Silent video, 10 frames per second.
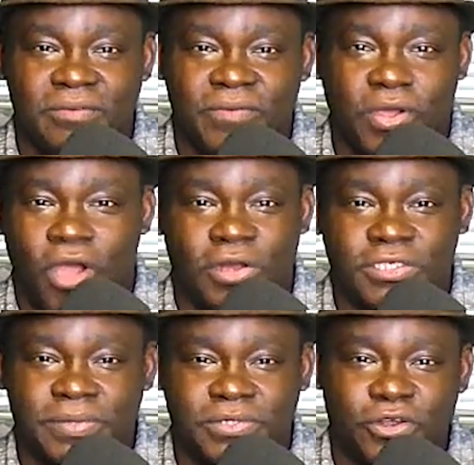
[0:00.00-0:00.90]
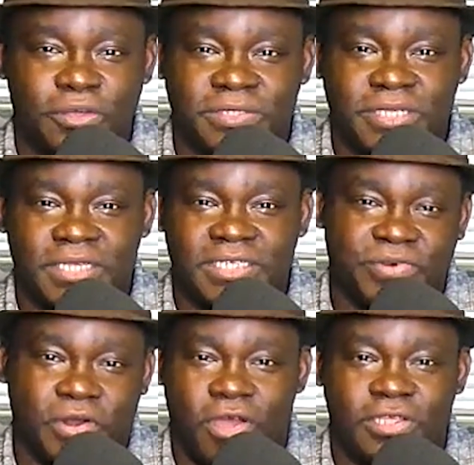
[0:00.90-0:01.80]
Regardless of the circumstances,
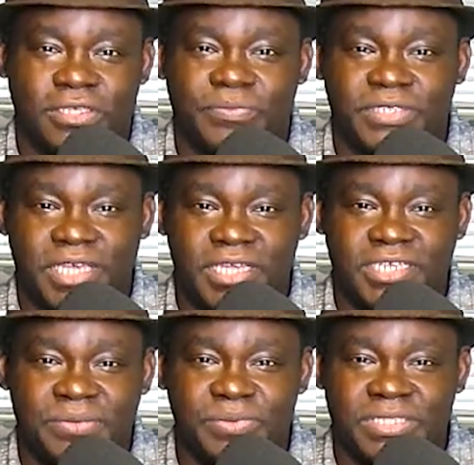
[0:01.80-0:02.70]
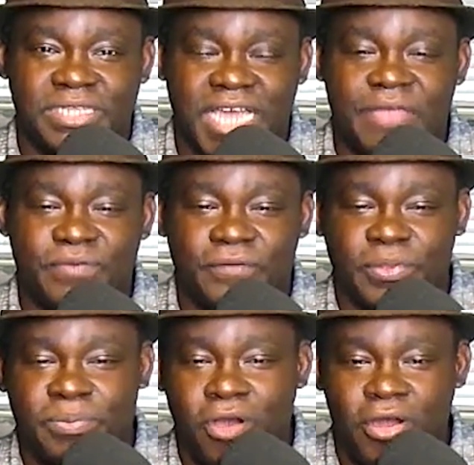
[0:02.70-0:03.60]
regardless of his age, he was the life of
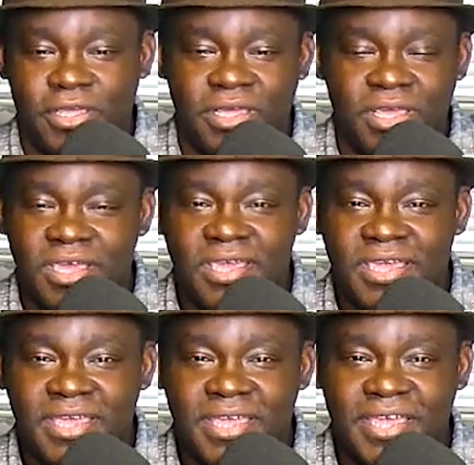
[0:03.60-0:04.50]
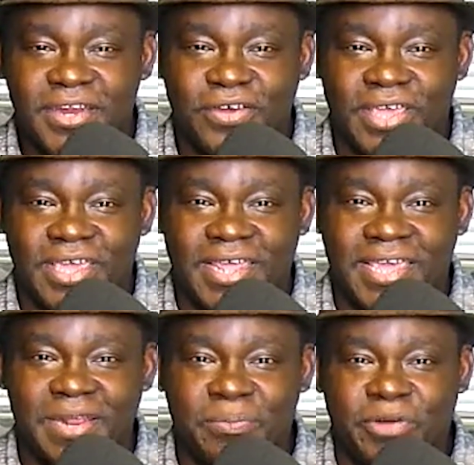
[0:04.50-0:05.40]
the party. And
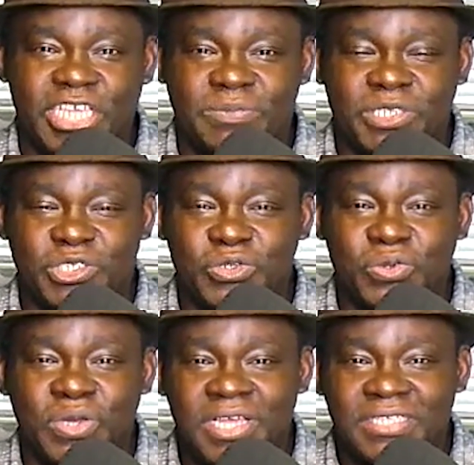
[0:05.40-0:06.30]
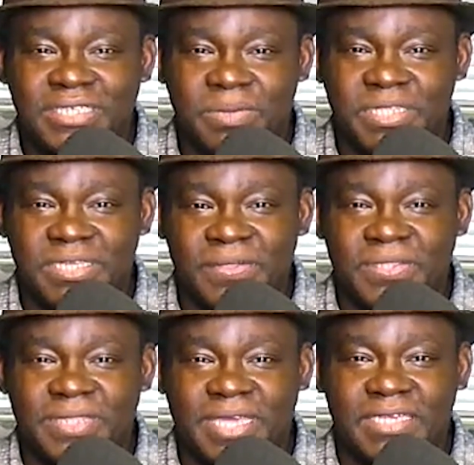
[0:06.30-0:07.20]
it brings me to some of the
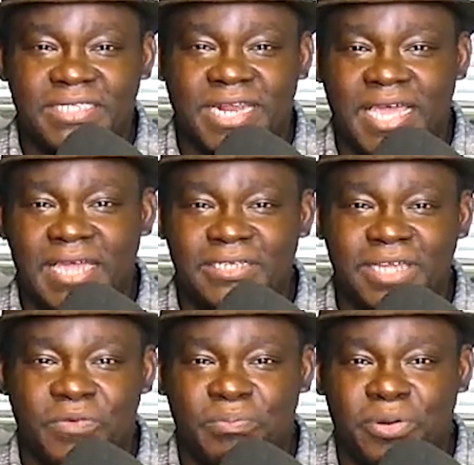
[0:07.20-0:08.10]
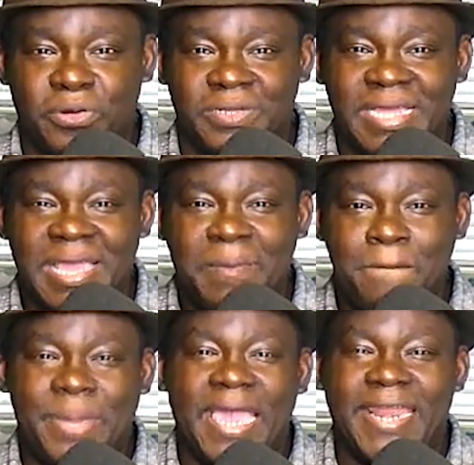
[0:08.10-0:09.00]
other things that I had done with Bert.
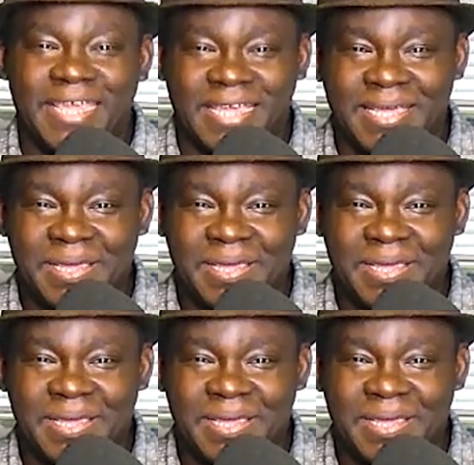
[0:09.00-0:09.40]
Betting.